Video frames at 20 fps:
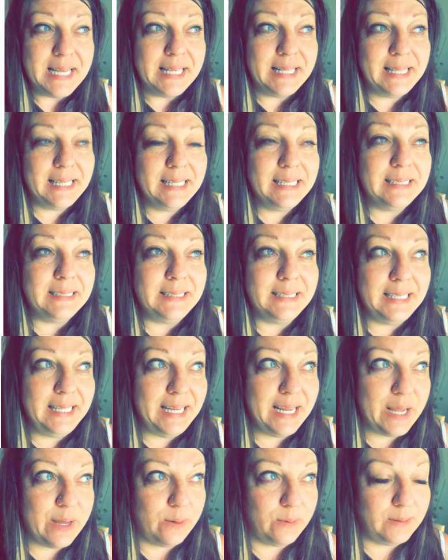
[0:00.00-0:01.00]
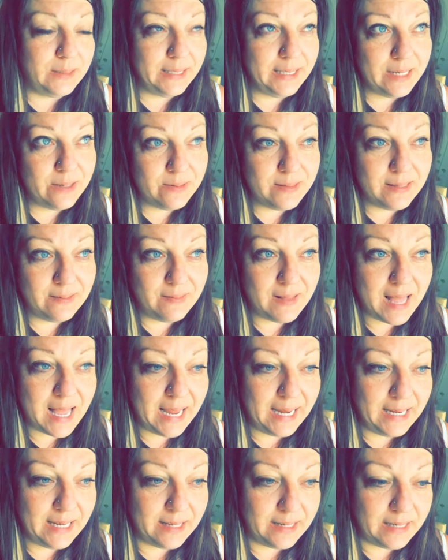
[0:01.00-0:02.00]
Think Leo the
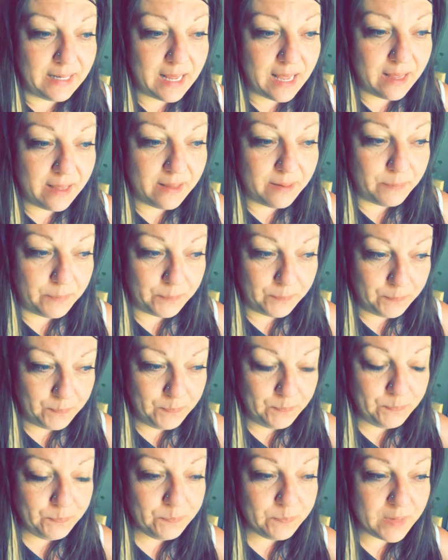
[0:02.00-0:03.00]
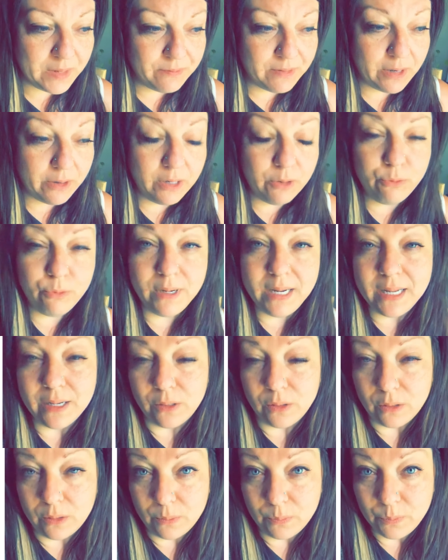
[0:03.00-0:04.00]
lion, very
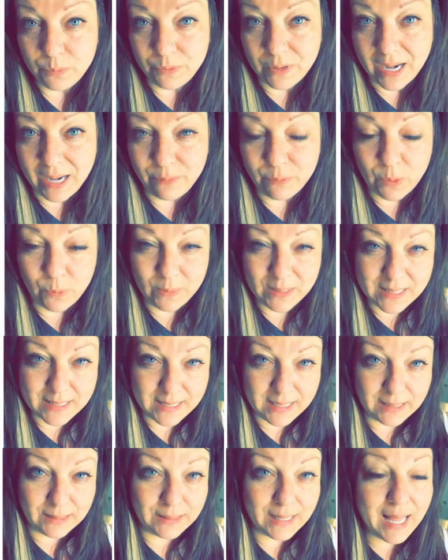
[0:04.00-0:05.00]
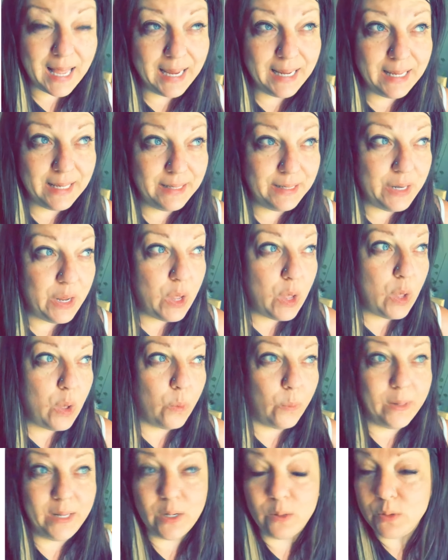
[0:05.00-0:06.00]
regal, right? When we see a lion,
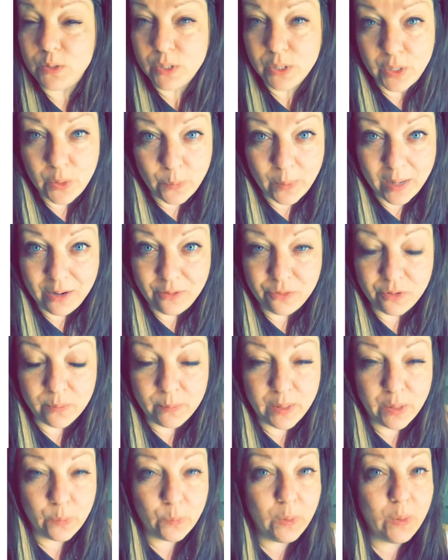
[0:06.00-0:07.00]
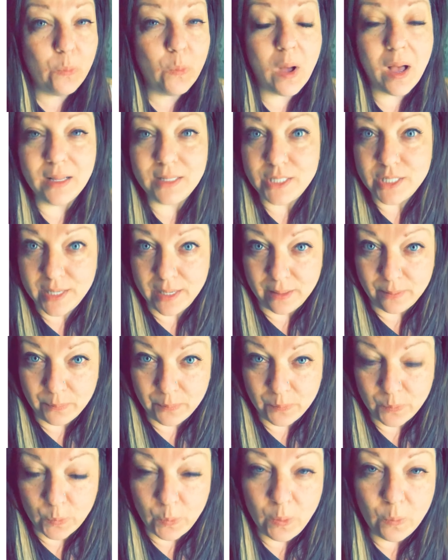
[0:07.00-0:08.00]
we don't turn away from it. We watch
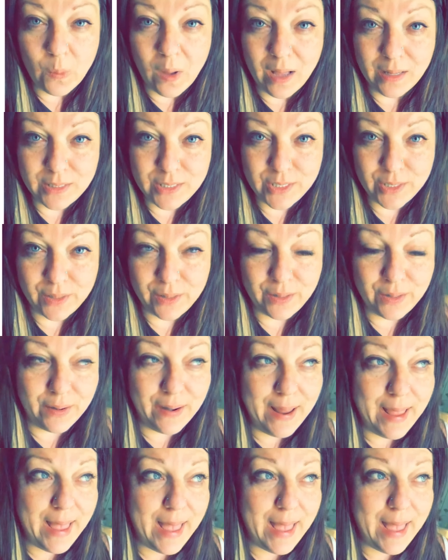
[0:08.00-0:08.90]
him, we watch her.